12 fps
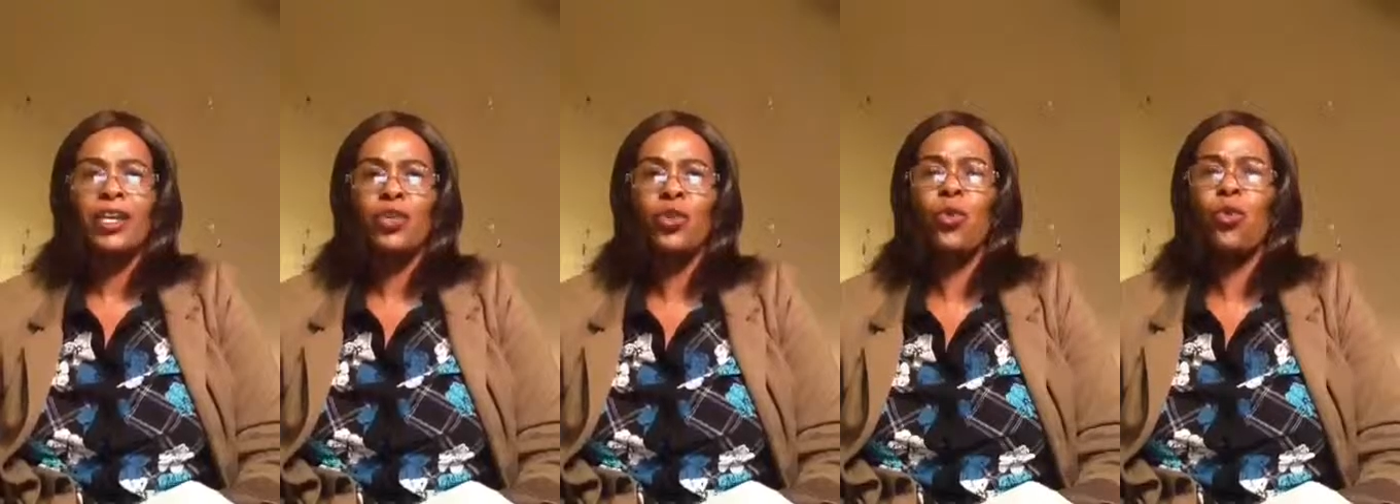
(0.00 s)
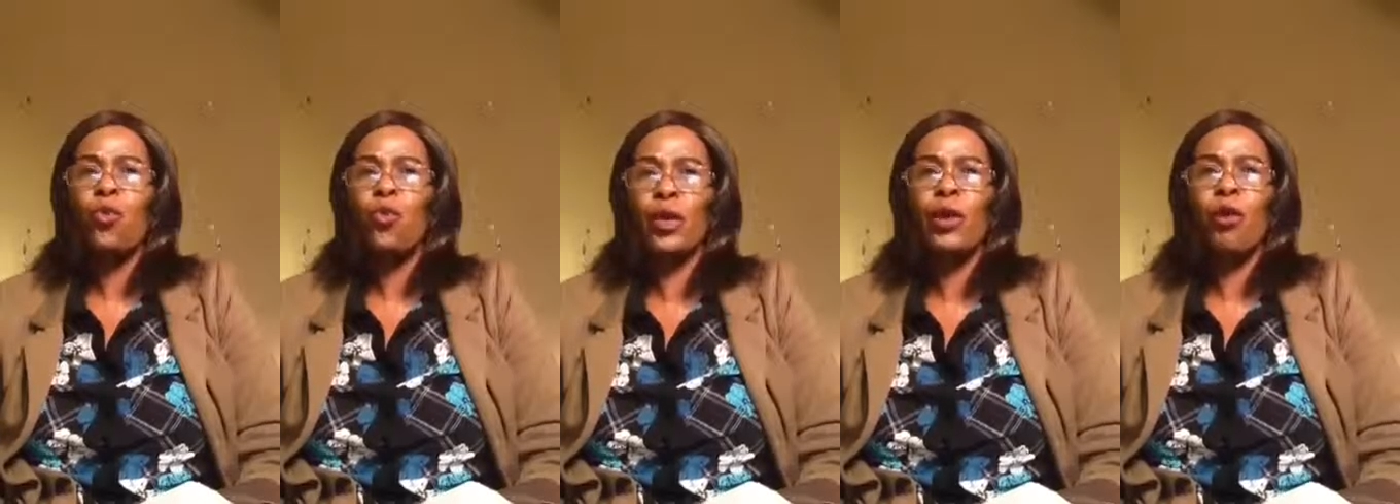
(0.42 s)
You
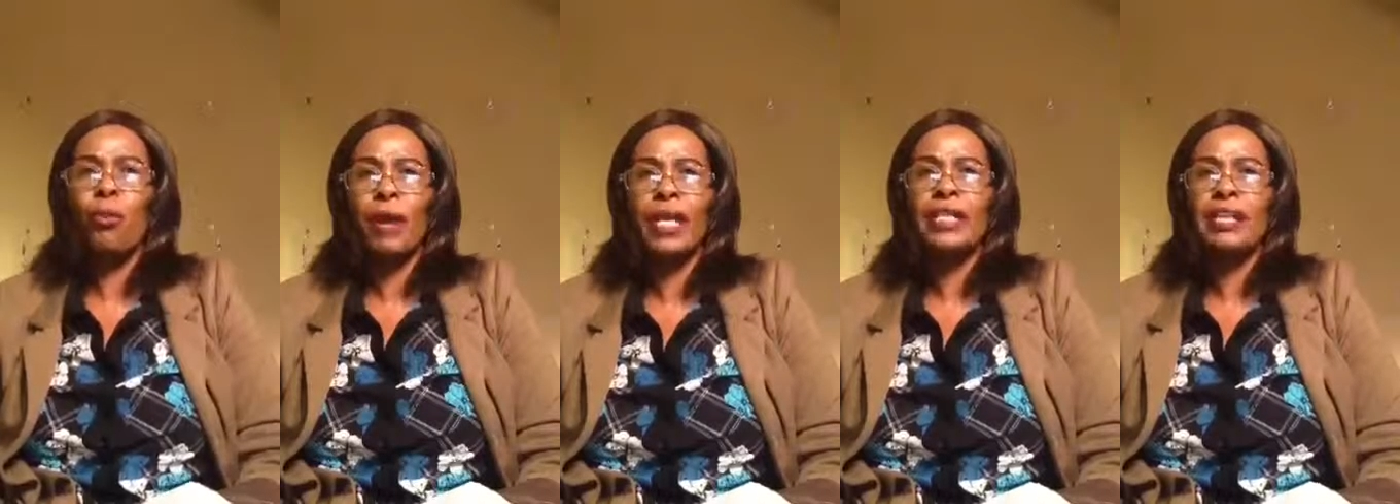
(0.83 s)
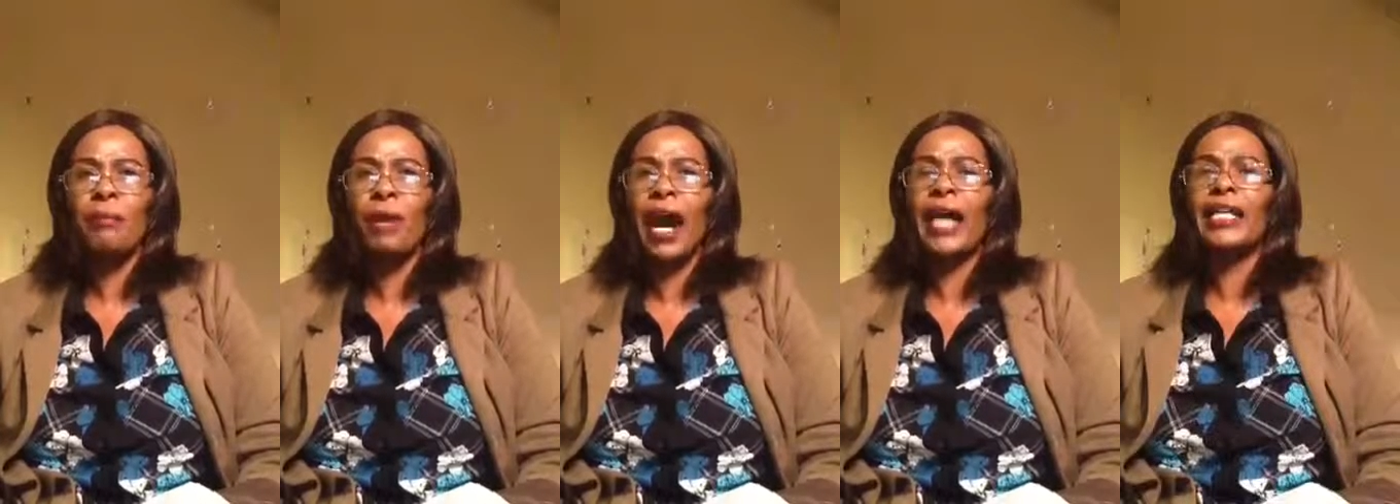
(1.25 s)
will command
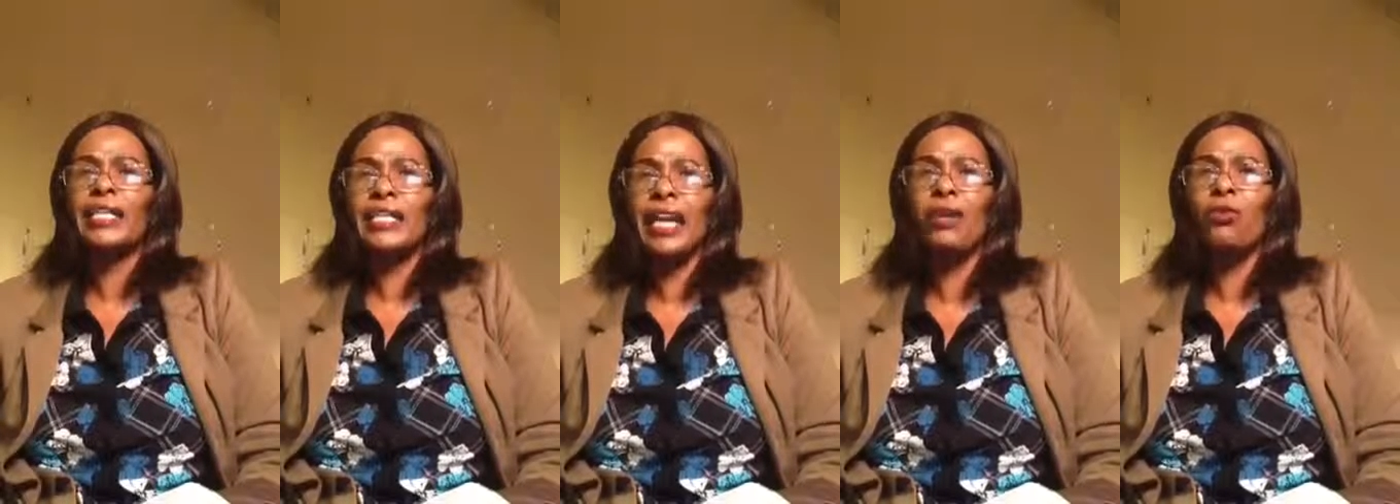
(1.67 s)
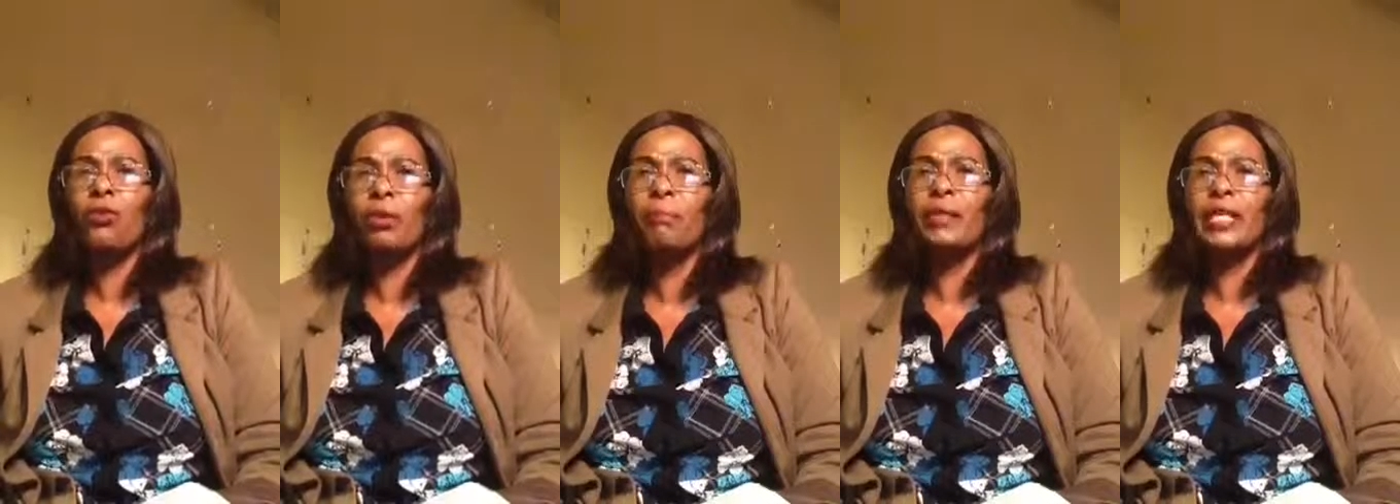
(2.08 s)
them and they
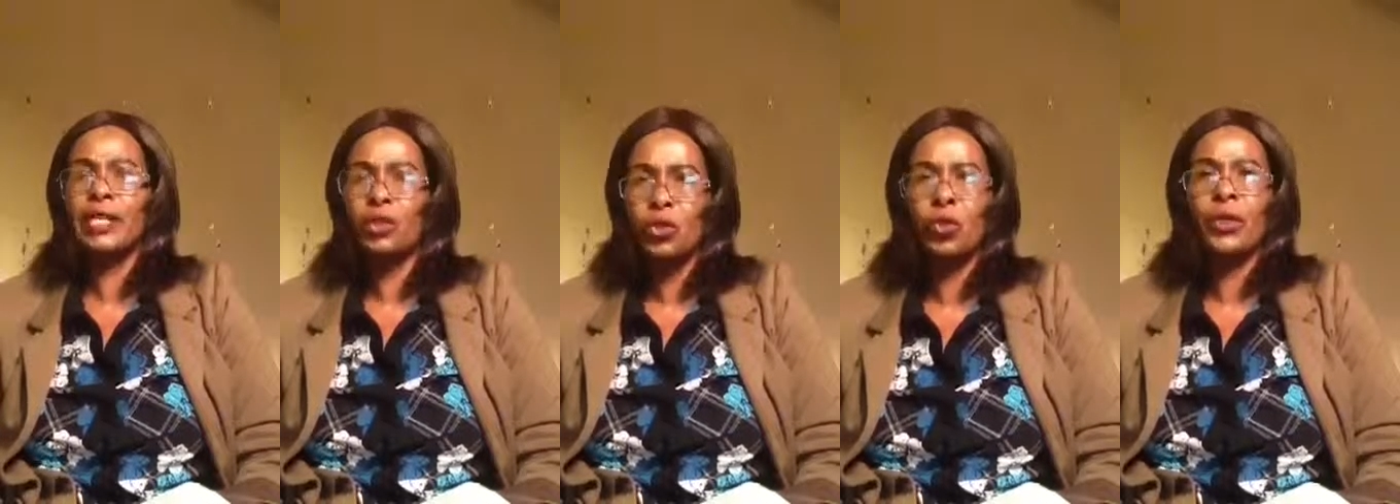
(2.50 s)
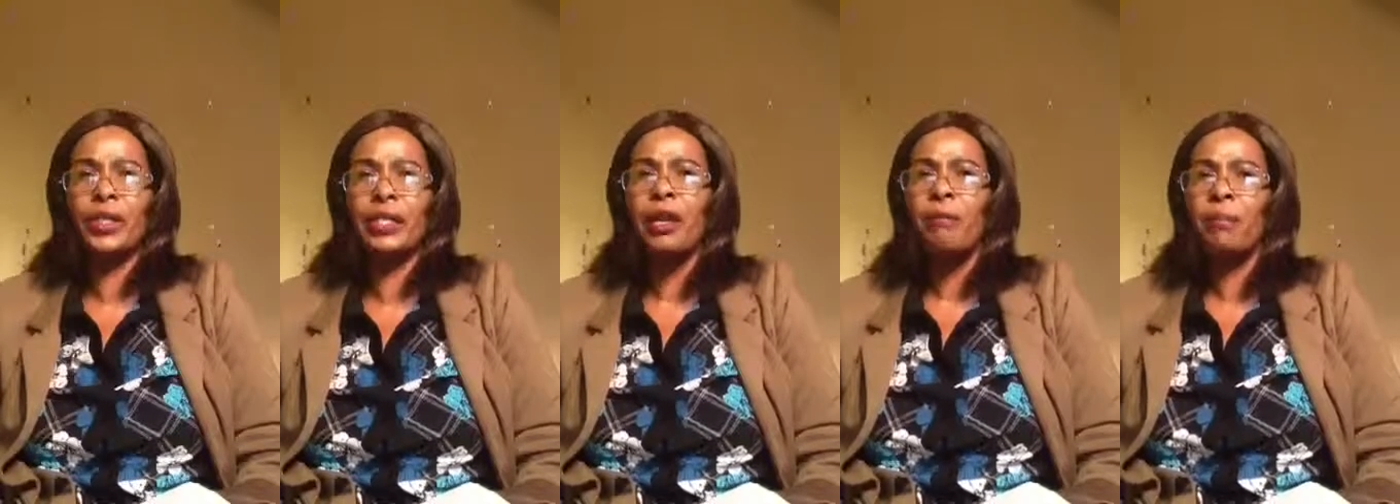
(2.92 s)
will be
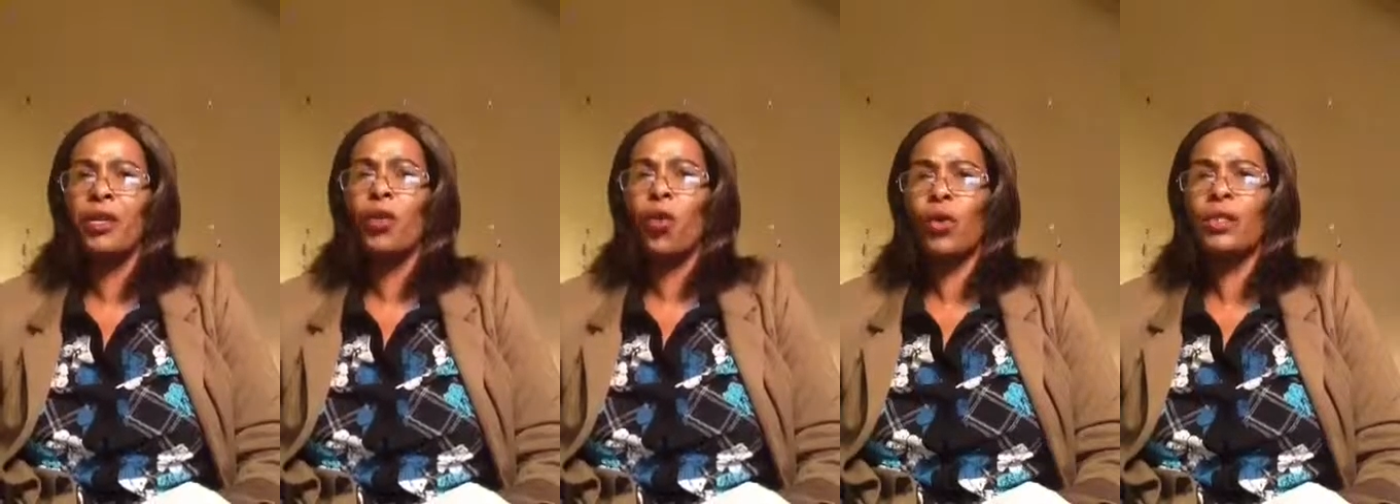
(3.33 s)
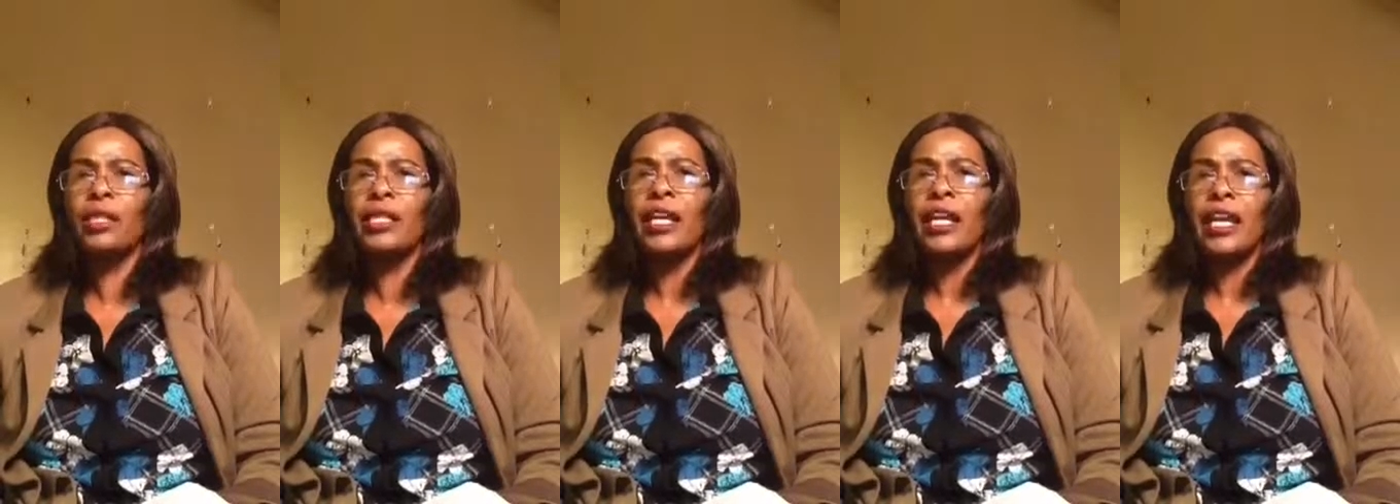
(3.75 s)
destroyed because